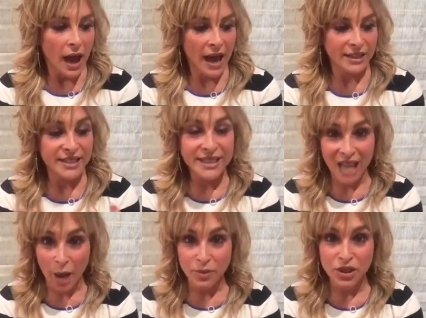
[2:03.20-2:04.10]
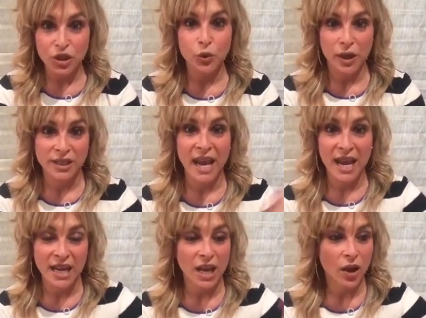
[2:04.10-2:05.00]
and steps to
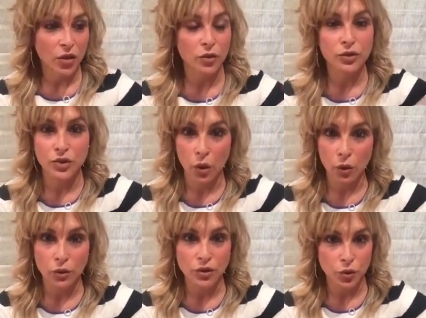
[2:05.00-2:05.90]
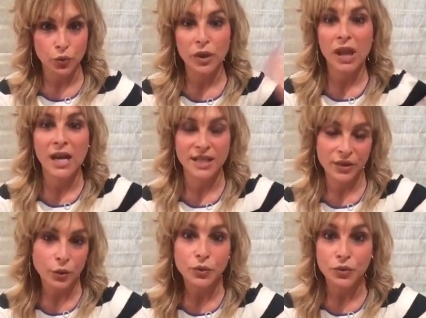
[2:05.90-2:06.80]
attaining those goals or realizing
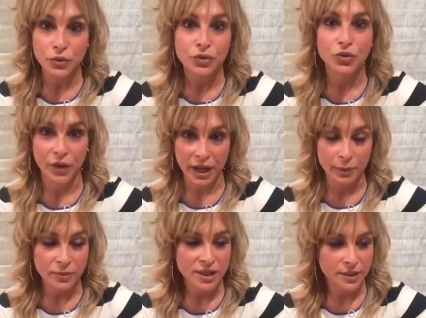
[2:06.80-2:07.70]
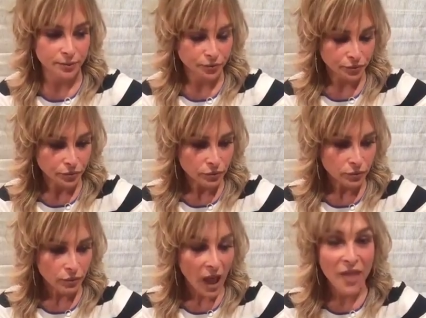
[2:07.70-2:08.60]
those dreams
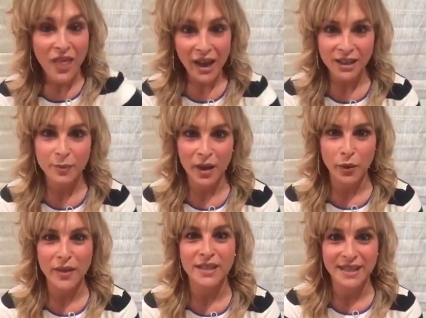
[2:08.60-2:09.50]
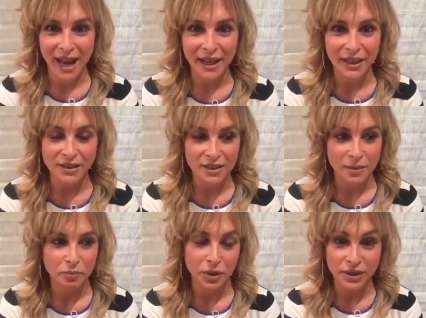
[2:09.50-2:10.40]
and that is, by the way, the second
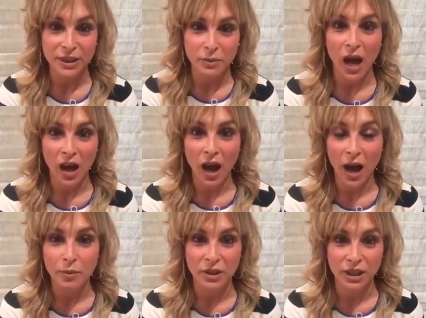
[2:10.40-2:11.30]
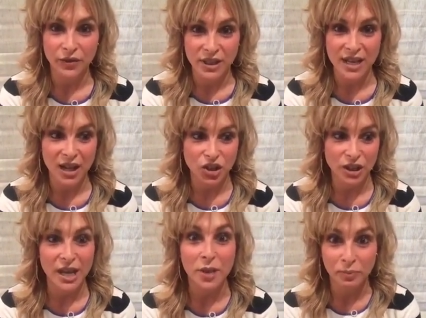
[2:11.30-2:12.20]
building block, I believe, is actually
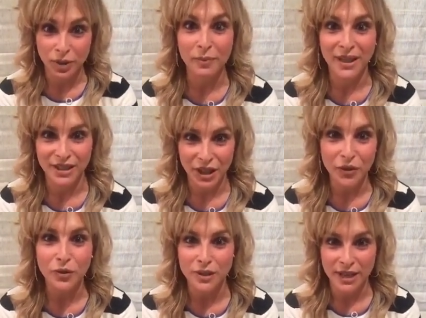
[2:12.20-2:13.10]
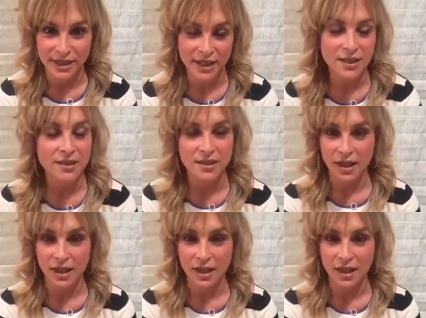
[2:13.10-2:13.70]
implementing those ideas